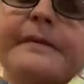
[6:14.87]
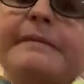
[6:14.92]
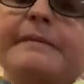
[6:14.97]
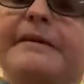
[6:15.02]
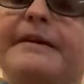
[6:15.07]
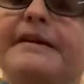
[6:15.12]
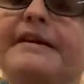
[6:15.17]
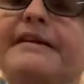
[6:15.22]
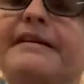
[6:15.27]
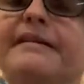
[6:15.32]

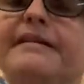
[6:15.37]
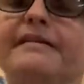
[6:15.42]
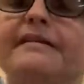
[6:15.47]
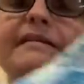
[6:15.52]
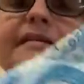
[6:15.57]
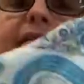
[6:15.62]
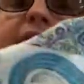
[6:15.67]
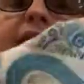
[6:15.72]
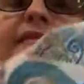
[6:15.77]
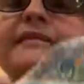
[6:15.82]

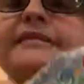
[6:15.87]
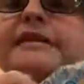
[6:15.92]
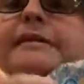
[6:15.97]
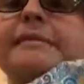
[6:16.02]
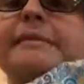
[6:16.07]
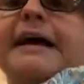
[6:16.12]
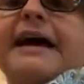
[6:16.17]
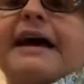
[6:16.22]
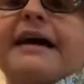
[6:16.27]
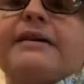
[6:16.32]
because the
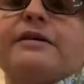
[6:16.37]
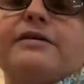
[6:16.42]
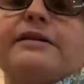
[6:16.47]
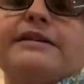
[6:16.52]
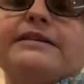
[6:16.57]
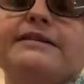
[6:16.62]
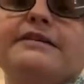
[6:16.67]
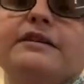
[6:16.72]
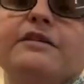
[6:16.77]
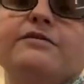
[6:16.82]
panel
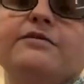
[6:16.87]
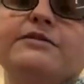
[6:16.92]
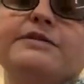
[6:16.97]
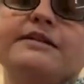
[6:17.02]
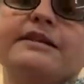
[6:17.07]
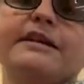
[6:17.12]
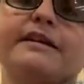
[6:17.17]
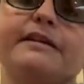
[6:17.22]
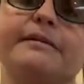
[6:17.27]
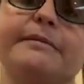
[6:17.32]
itself was
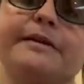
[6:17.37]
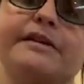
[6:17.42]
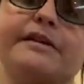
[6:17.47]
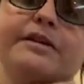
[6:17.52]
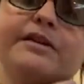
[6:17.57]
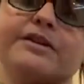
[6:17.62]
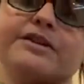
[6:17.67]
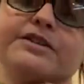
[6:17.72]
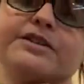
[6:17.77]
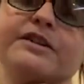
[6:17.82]
not going to be
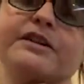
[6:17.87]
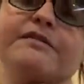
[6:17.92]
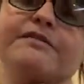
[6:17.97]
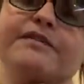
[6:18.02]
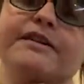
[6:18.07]
large enough,